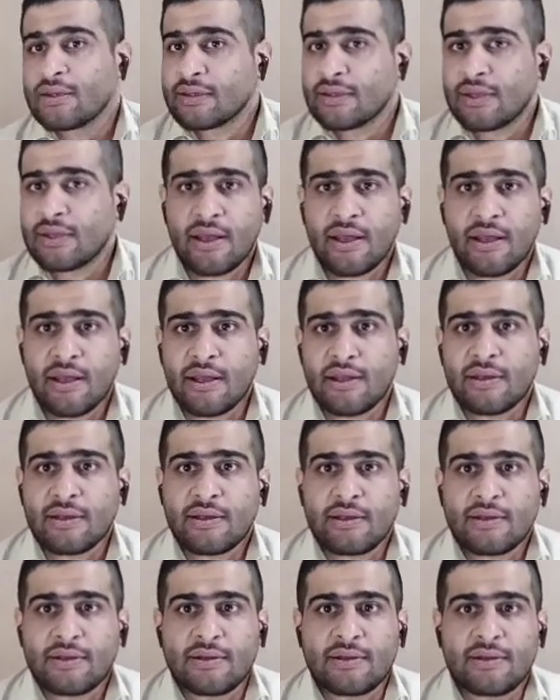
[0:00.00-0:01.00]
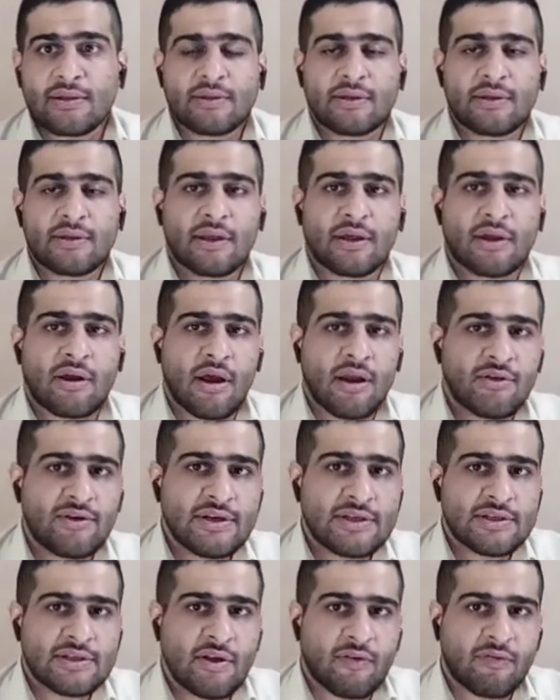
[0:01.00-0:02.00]
The the
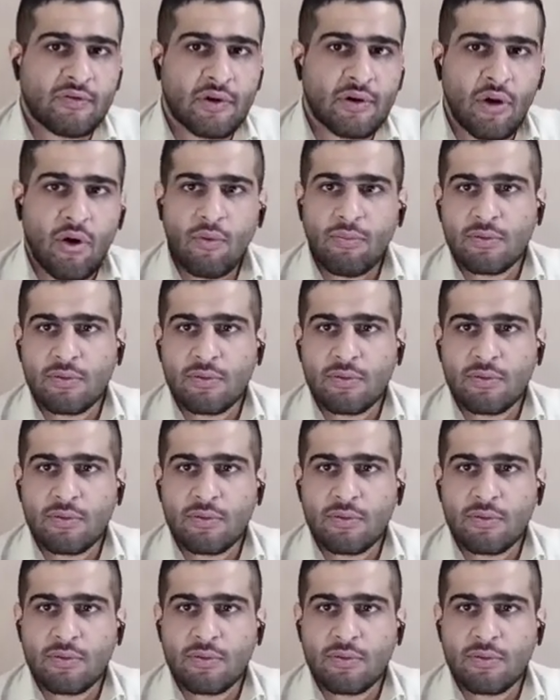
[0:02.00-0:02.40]
countries of global